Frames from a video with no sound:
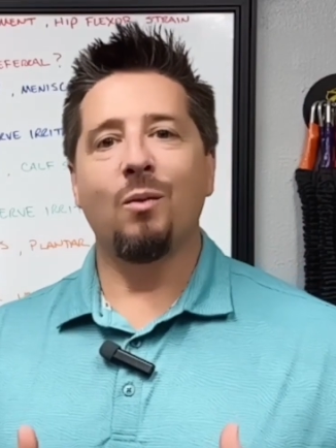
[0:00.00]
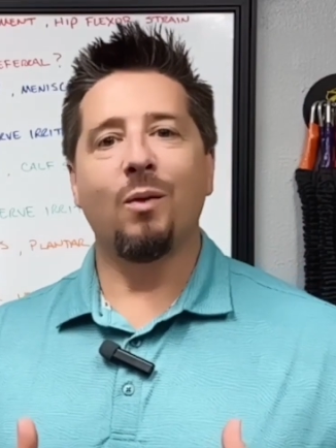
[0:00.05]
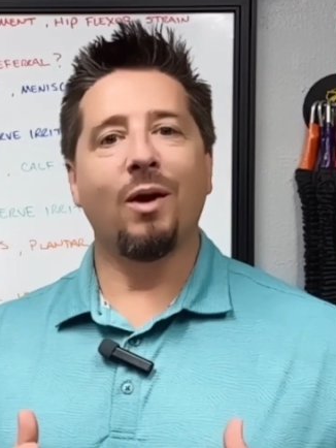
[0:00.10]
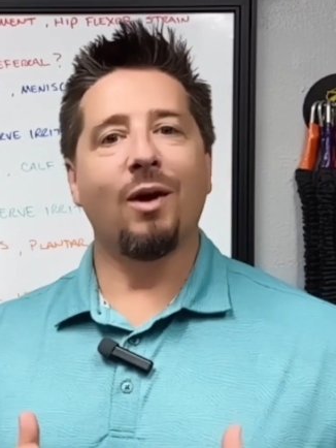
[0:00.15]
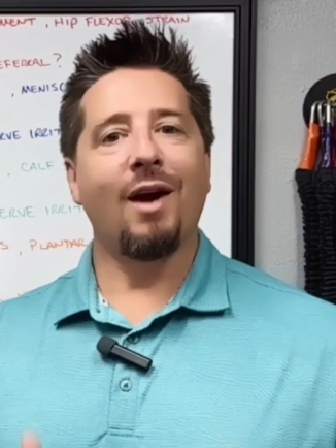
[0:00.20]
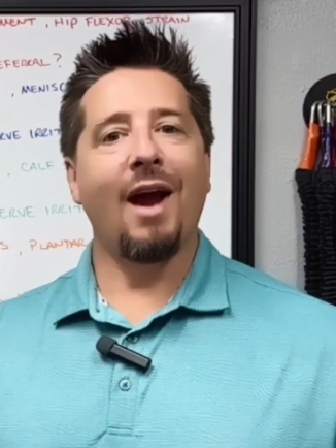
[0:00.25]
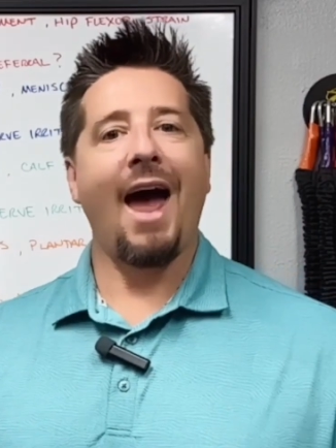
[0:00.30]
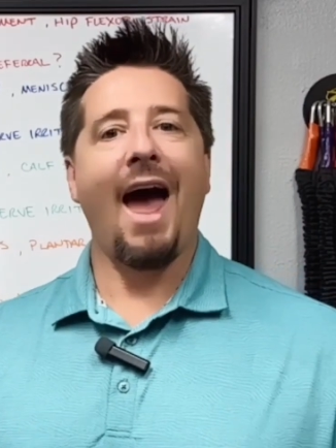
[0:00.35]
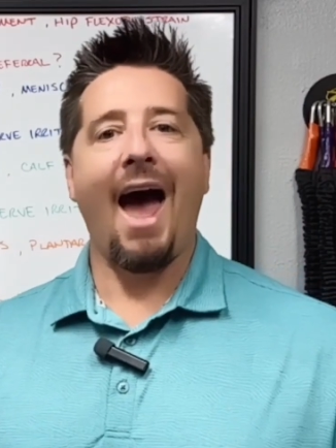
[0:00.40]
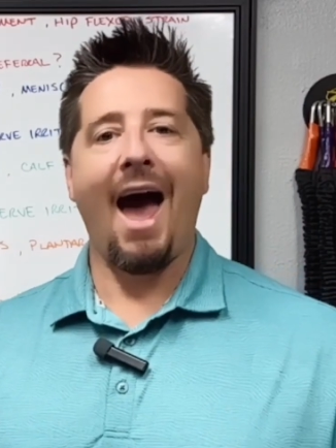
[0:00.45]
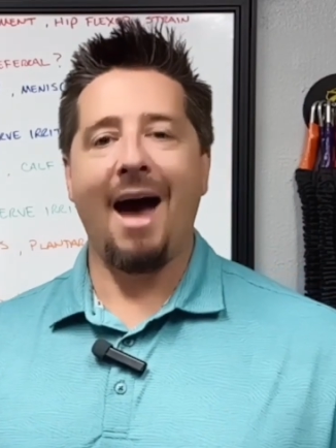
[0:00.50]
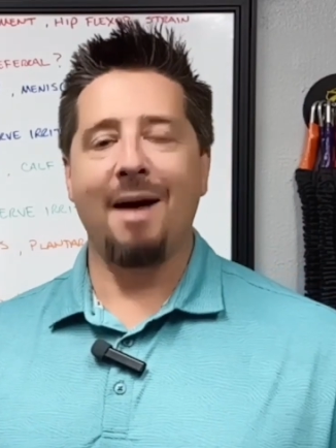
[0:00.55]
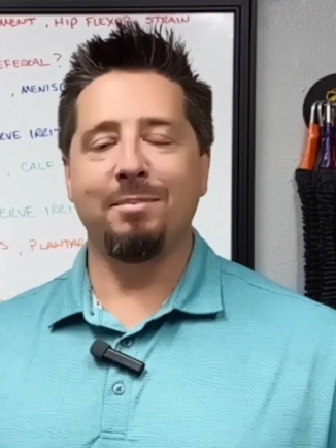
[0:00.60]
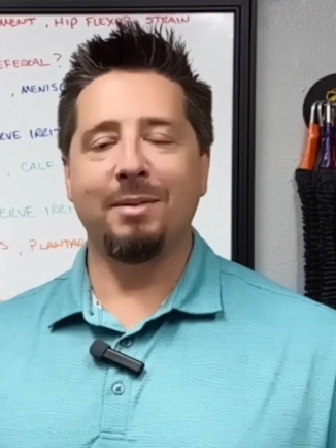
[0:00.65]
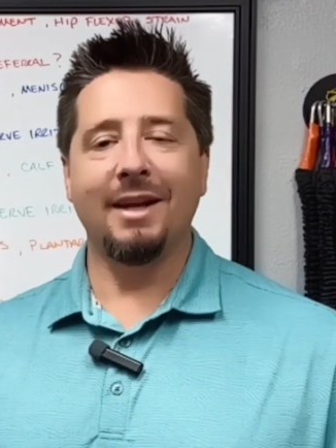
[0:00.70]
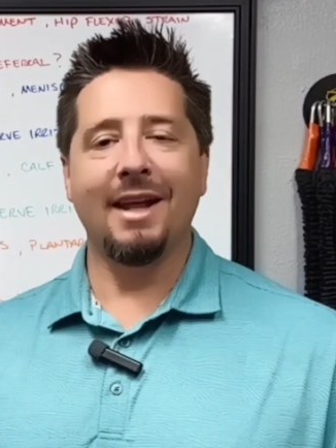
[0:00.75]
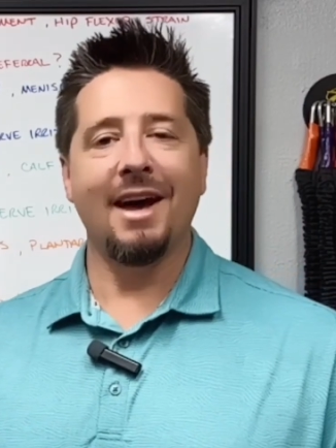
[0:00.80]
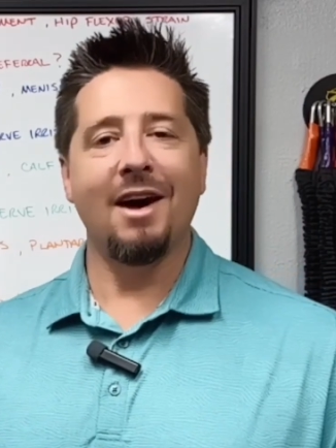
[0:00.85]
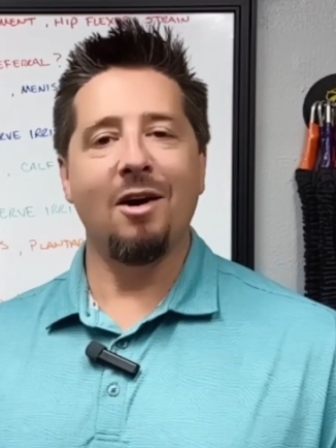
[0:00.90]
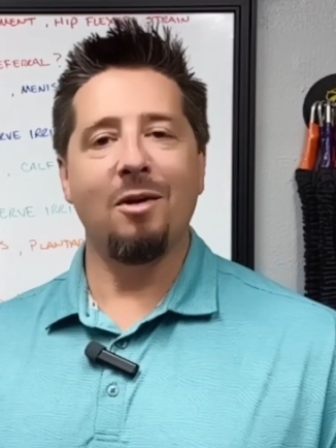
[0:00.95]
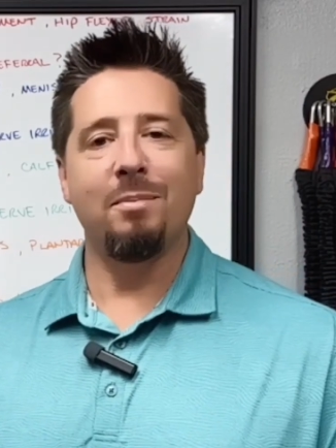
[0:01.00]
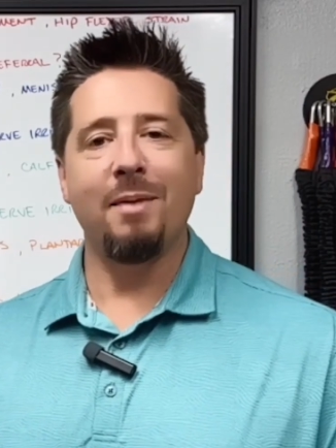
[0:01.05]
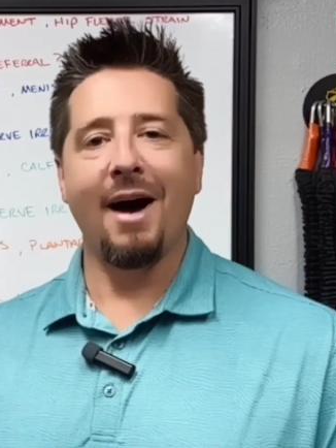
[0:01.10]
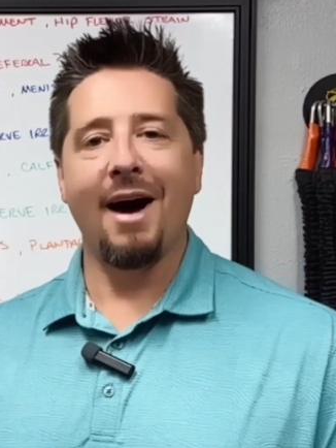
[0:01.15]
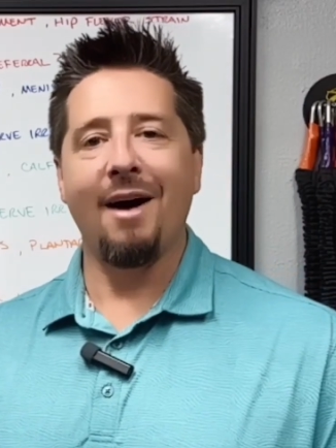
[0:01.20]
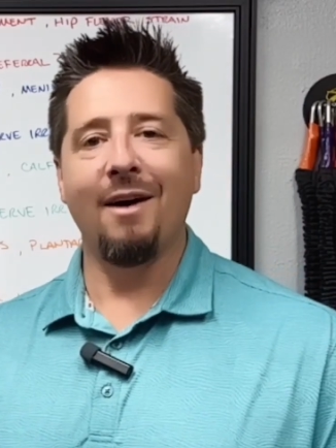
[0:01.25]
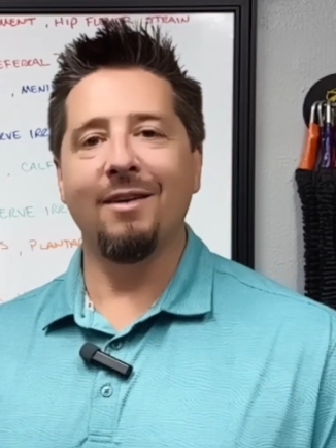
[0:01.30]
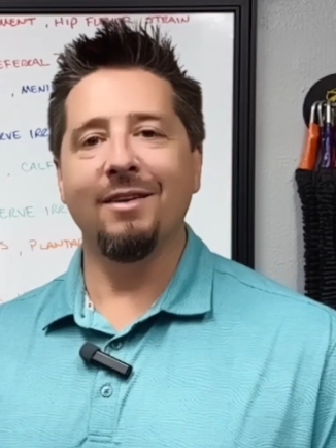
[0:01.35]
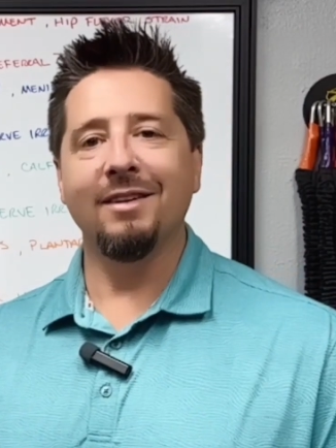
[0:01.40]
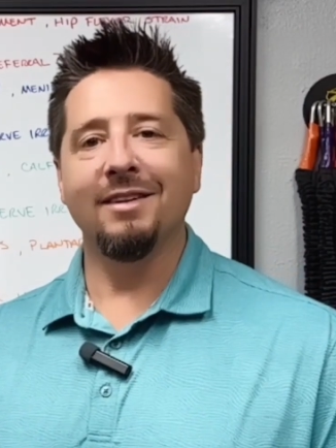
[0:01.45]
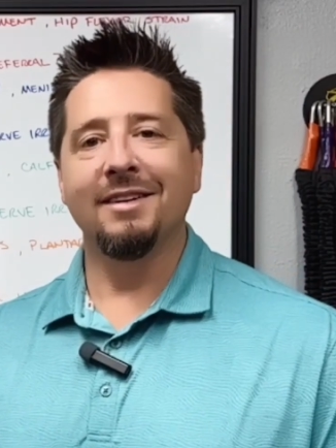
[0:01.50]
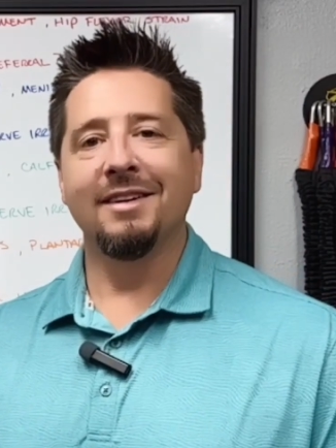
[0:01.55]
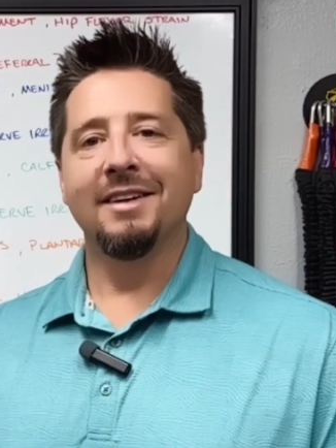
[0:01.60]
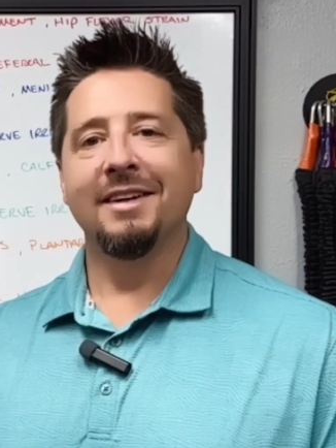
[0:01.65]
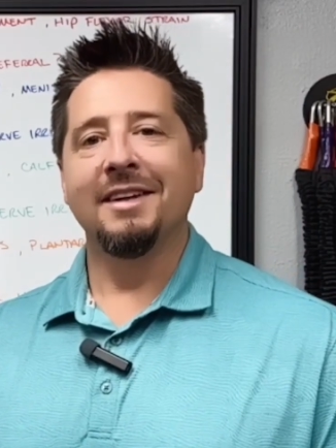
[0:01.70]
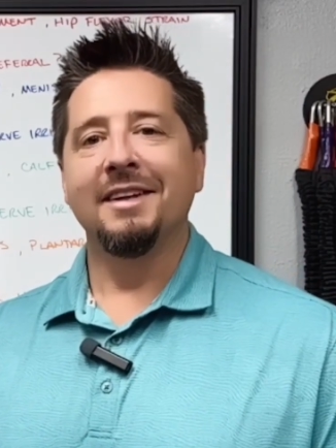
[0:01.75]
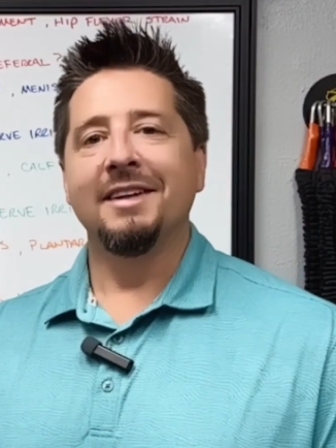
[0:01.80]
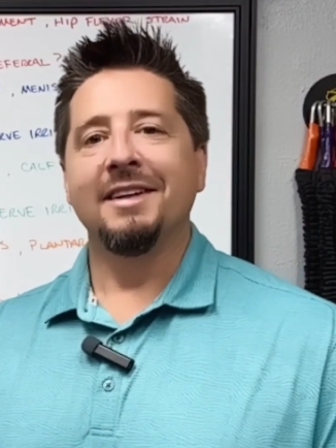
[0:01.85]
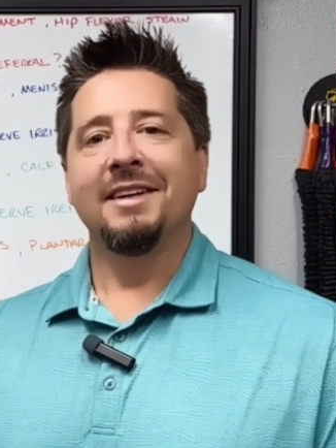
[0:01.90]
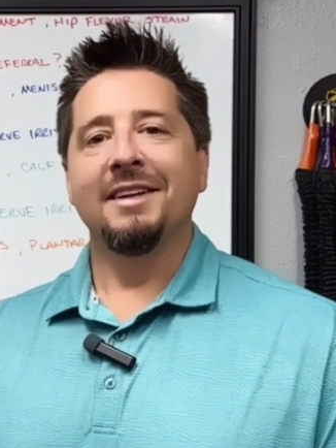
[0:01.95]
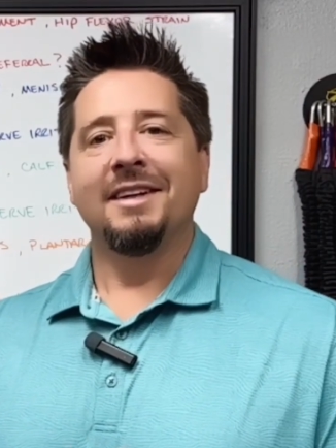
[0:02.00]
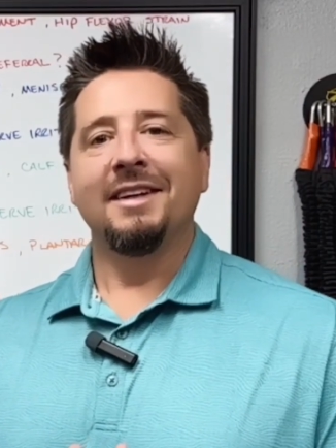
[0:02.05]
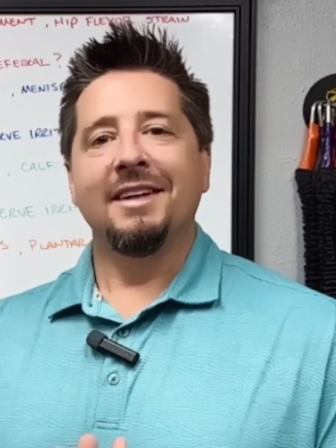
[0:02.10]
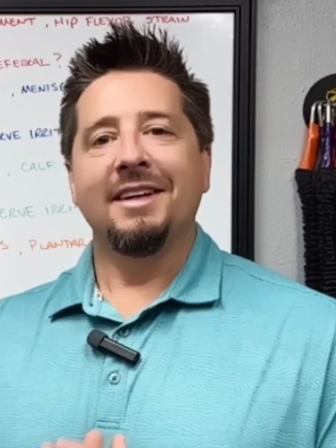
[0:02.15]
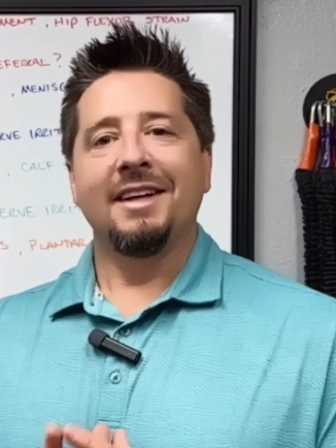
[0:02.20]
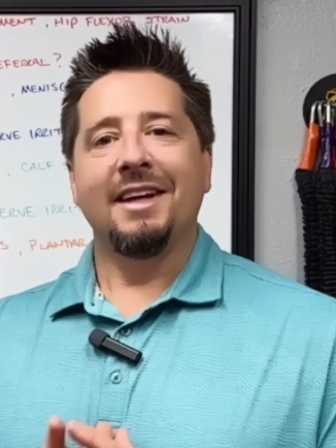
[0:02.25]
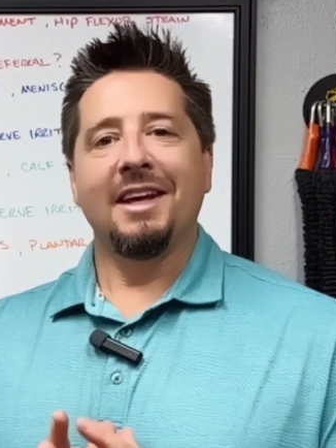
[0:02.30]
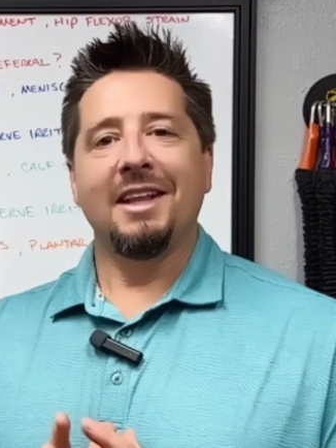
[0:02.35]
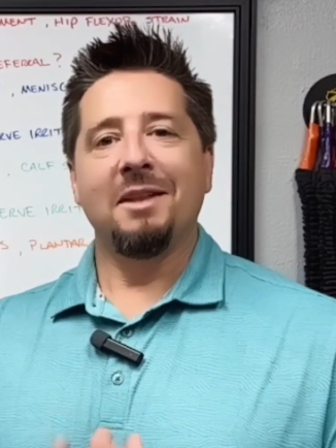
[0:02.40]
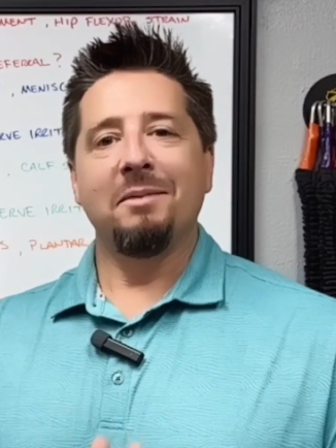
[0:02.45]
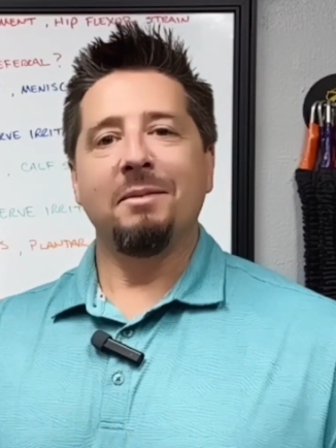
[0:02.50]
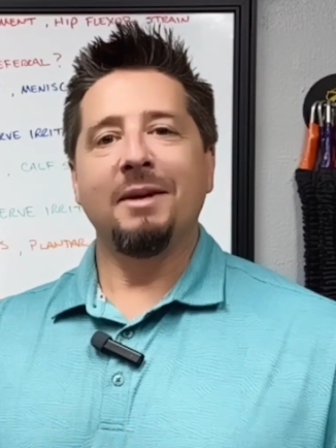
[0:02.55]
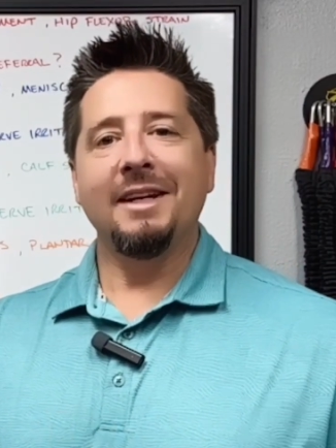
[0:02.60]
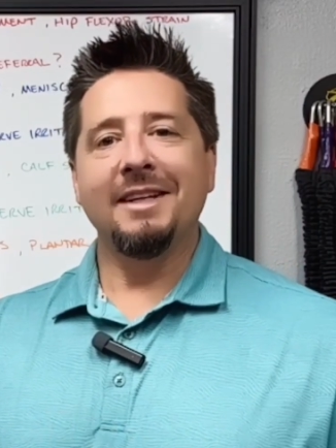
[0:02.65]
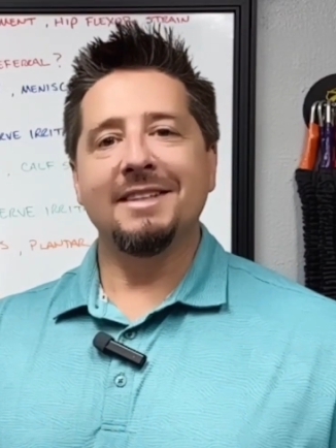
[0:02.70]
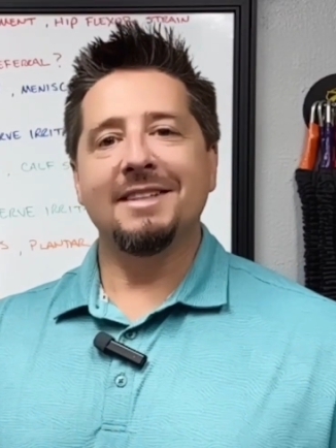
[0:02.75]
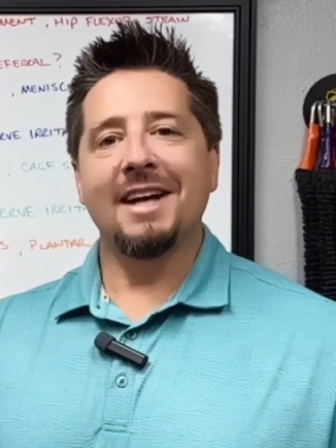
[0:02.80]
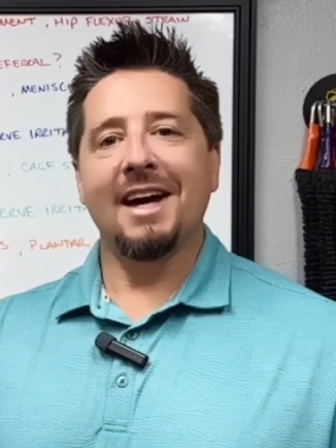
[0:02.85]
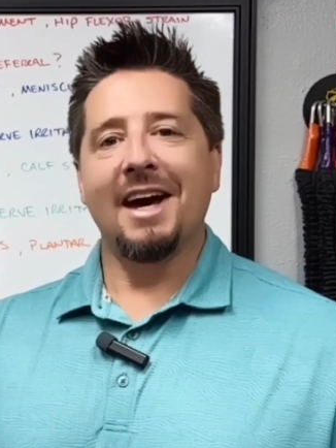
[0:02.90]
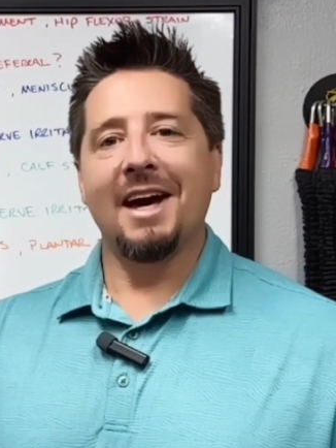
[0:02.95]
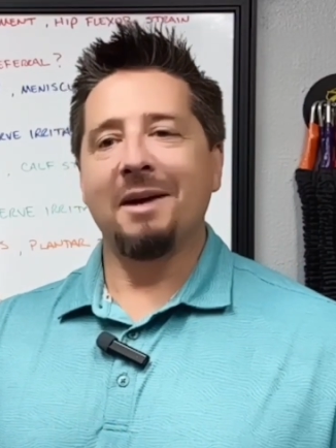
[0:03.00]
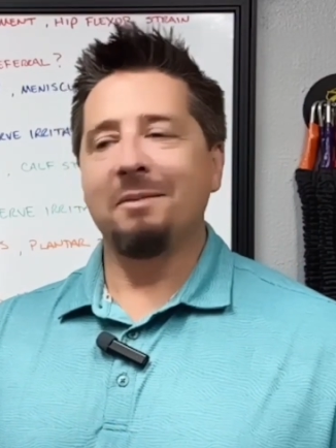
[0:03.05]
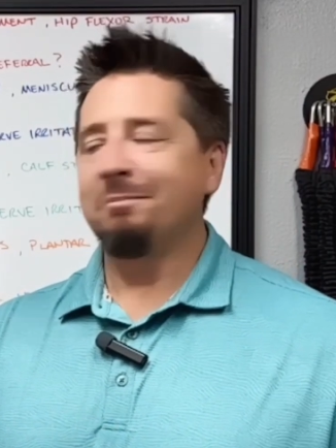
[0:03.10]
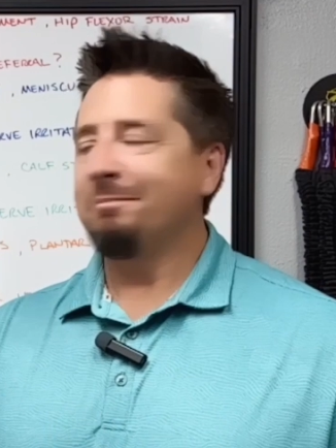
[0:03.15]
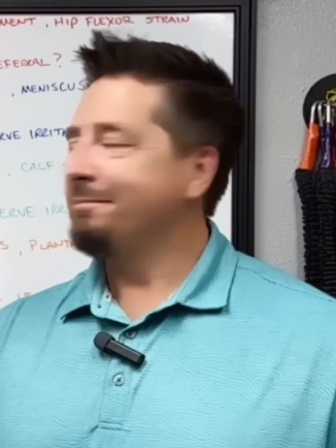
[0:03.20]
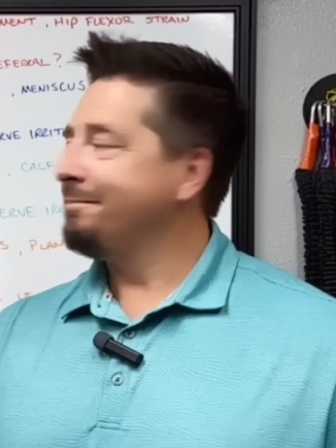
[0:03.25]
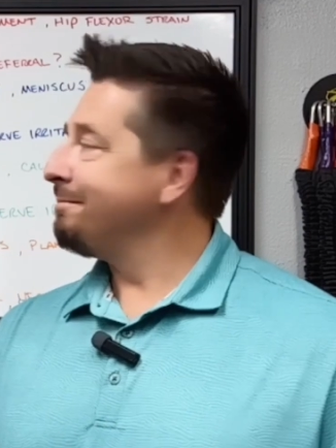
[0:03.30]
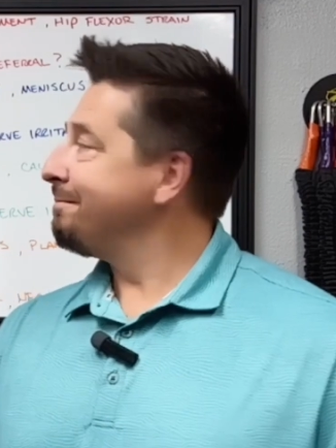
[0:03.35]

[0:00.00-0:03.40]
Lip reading: We are happy to help out. In the meantime,